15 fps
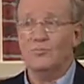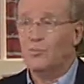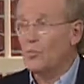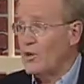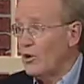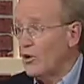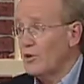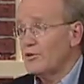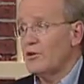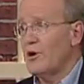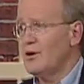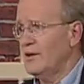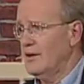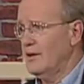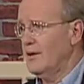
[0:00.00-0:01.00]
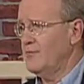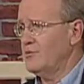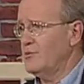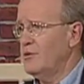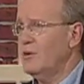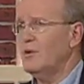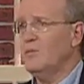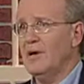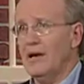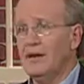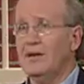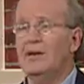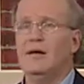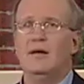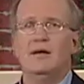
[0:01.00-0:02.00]
We are talking, after all, about
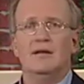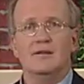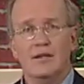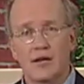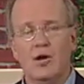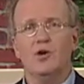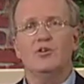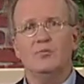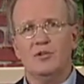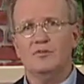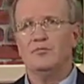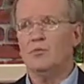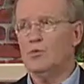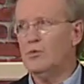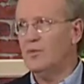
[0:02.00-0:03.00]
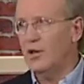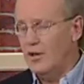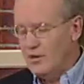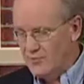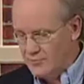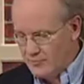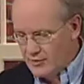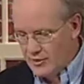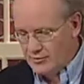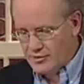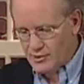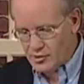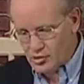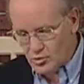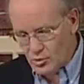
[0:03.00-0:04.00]
the ultimate form of
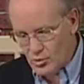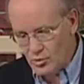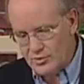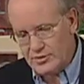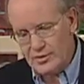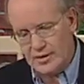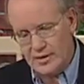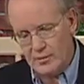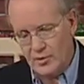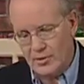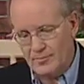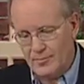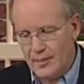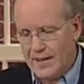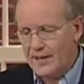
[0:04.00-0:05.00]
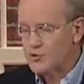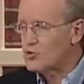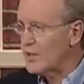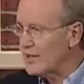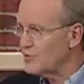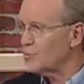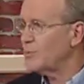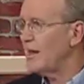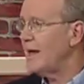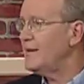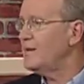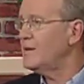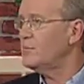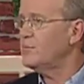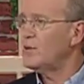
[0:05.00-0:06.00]
controlled labor. And
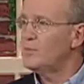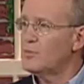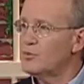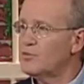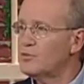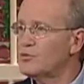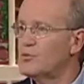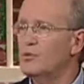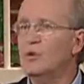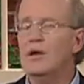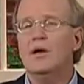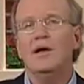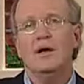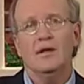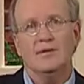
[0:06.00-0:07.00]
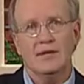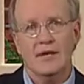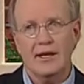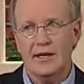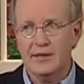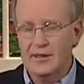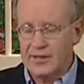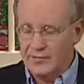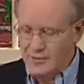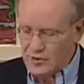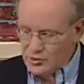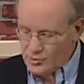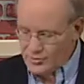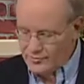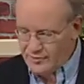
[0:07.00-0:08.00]
transplanting people to the alien, the
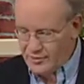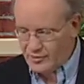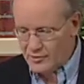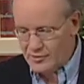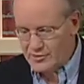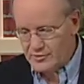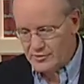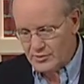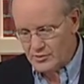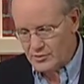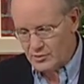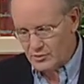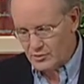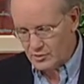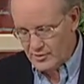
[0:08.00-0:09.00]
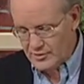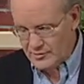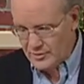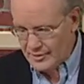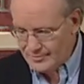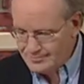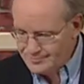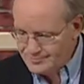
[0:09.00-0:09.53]
new environment seems to increase that.